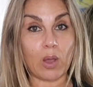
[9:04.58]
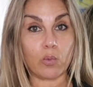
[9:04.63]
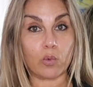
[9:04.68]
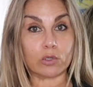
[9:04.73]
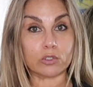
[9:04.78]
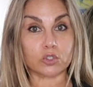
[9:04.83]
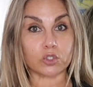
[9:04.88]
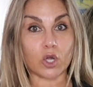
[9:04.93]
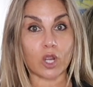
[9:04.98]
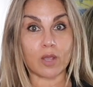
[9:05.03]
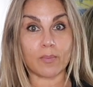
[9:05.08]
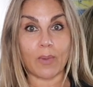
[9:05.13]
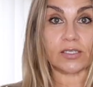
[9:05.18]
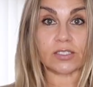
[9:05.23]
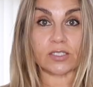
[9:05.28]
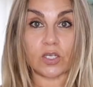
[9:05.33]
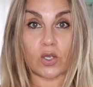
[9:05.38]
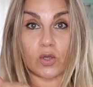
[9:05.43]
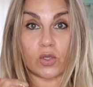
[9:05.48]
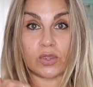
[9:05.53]
my wardrobe,
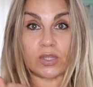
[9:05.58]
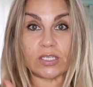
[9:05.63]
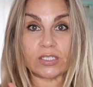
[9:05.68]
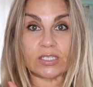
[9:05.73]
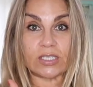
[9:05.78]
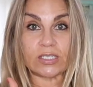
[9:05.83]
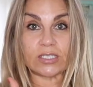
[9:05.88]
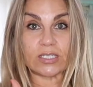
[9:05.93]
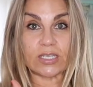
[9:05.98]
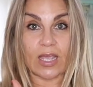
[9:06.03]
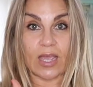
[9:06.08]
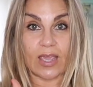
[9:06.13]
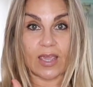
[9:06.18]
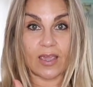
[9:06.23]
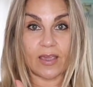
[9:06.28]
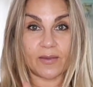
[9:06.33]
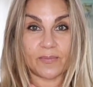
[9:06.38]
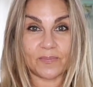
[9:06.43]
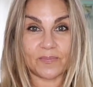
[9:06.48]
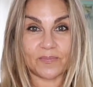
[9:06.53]
so this is staying.